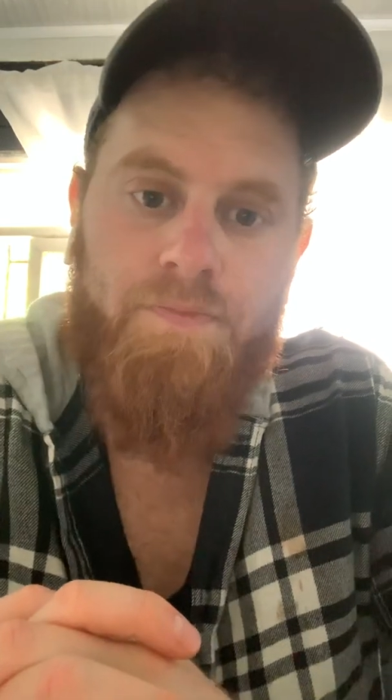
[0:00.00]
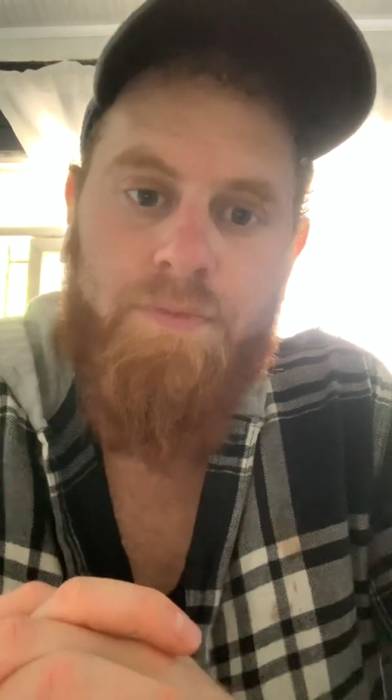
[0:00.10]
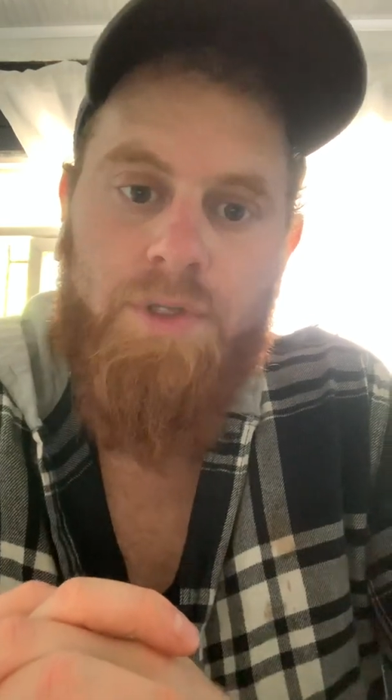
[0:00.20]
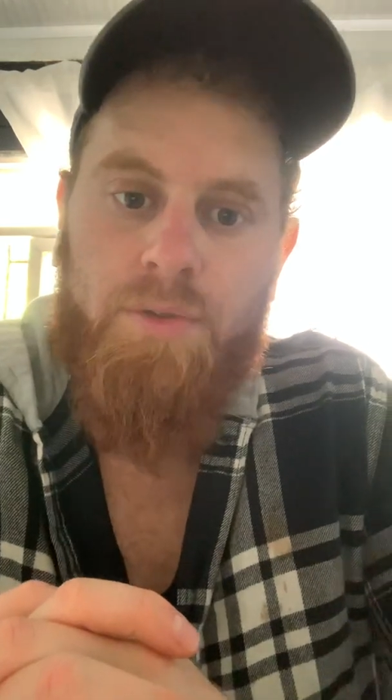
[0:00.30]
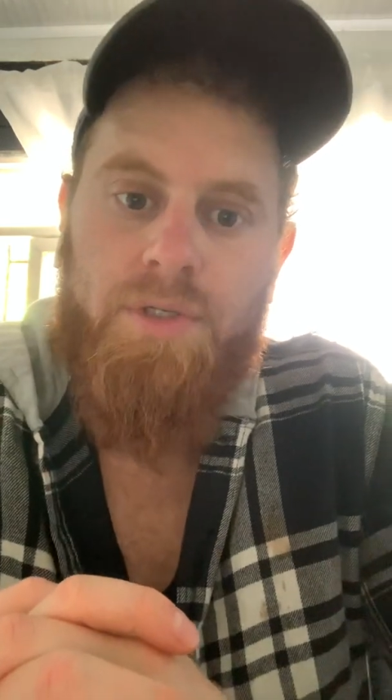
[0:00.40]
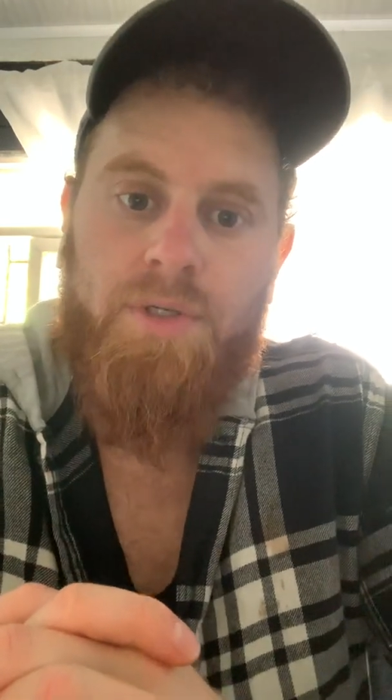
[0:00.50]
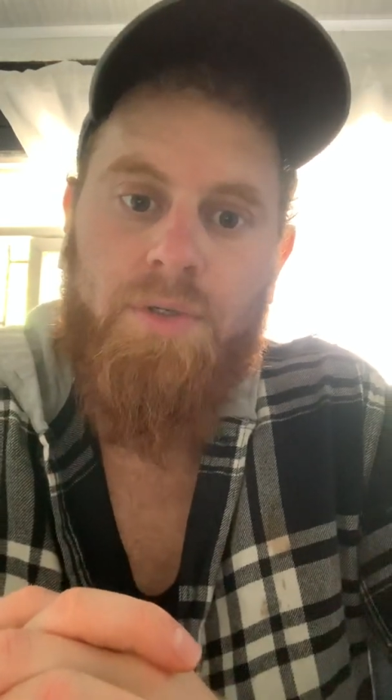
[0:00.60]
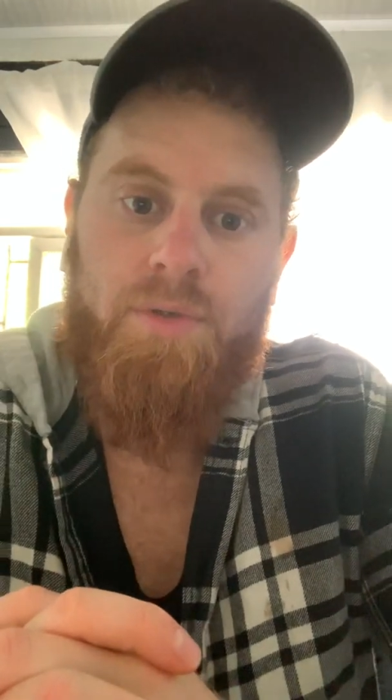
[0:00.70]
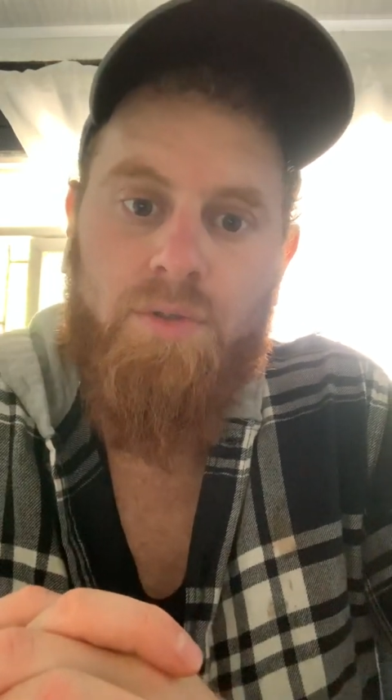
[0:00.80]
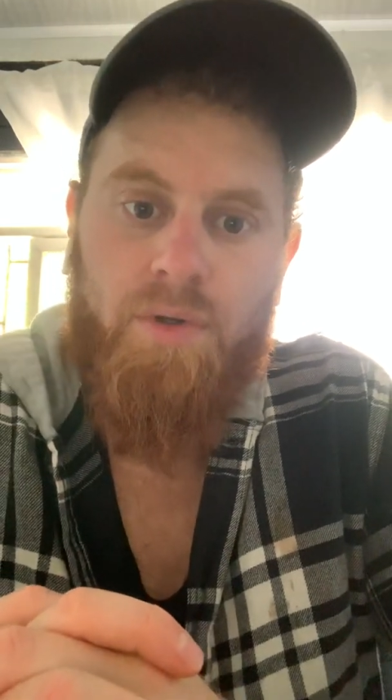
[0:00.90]
due
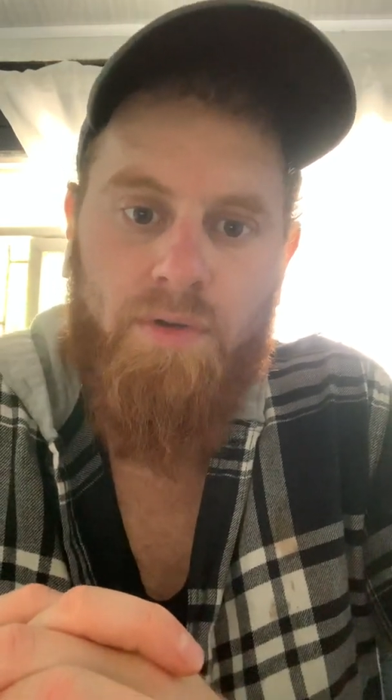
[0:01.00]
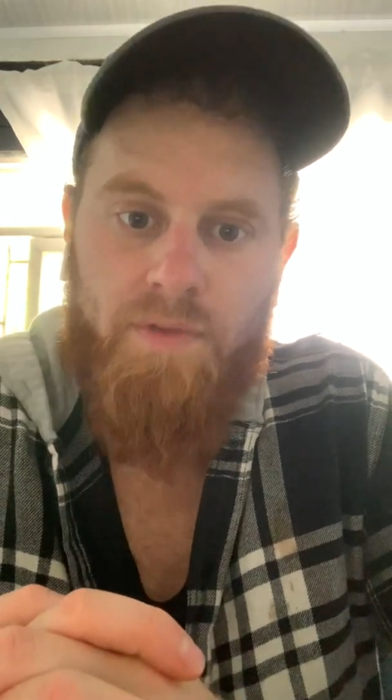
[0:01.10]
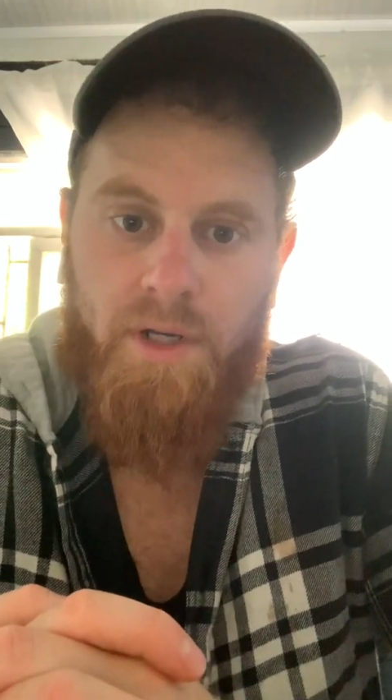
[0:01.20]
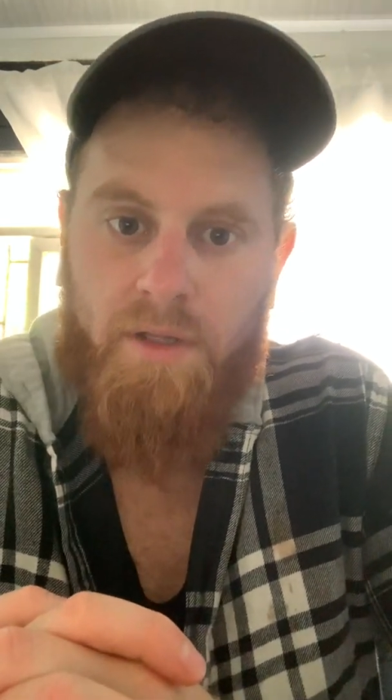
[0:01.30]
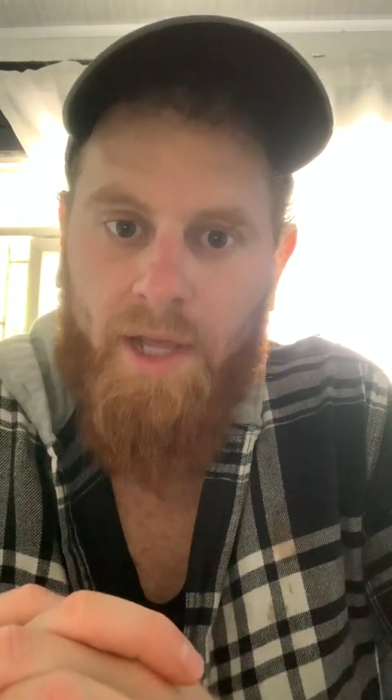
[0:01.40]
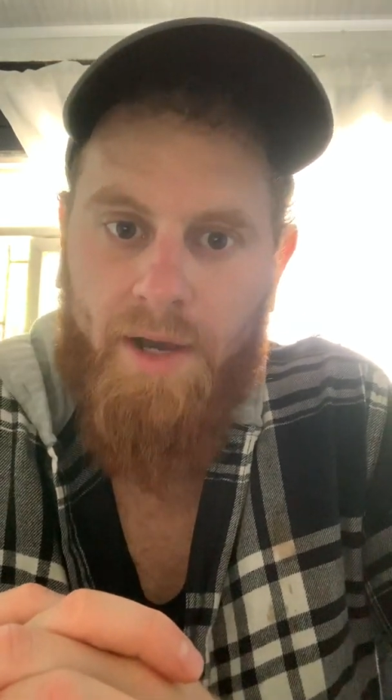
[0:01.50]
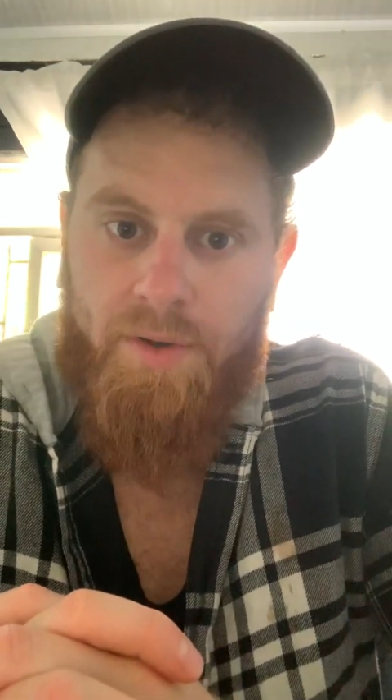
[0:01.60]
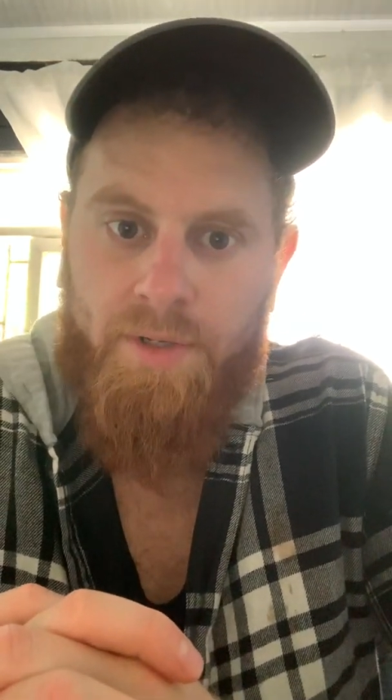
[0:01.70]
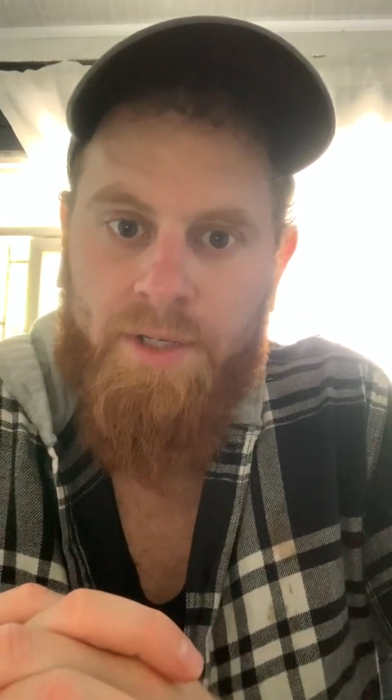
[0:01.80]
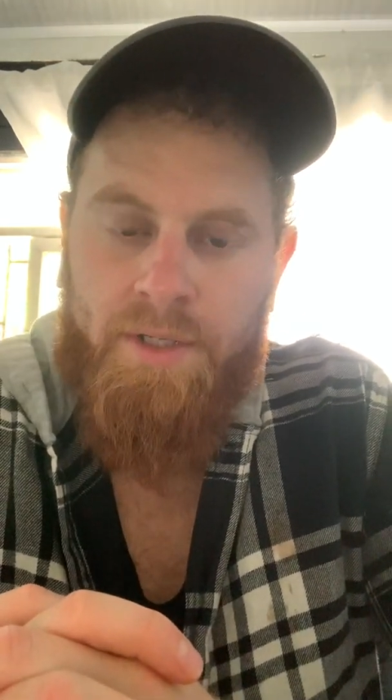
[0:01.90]
to sort of the
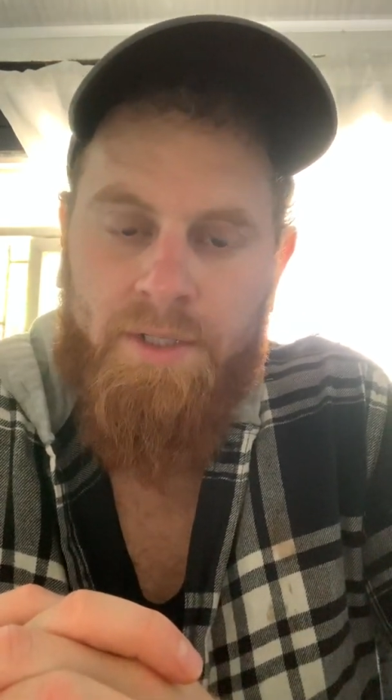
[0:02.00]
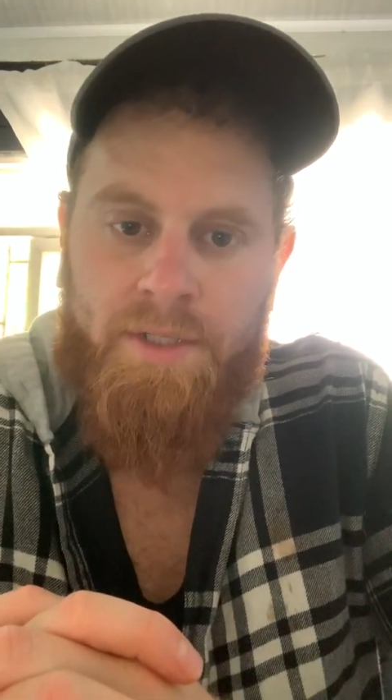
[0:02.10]
cloud